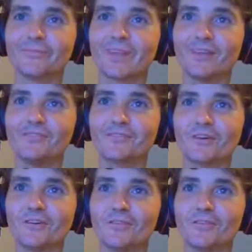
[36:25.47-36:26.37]
And
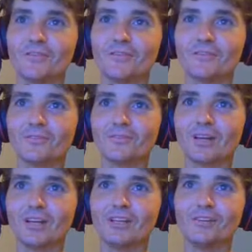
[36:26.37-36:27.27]
so
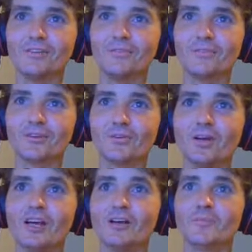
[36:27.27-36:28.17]
I didn't do the show.
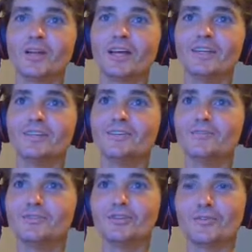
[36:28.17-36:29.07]
But I did do
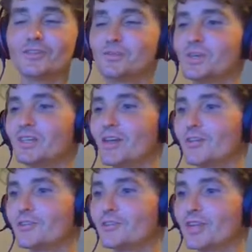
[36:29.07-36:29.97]
the show this week. The
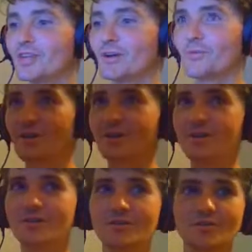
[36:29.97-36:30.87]
other thing I wanted
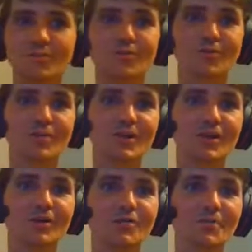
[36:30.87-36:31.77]
to do before we
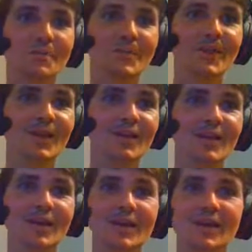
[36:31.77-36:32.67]
go
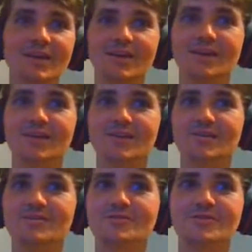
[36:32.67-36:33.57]

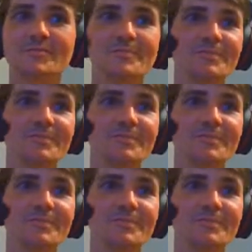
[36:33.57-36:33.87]
is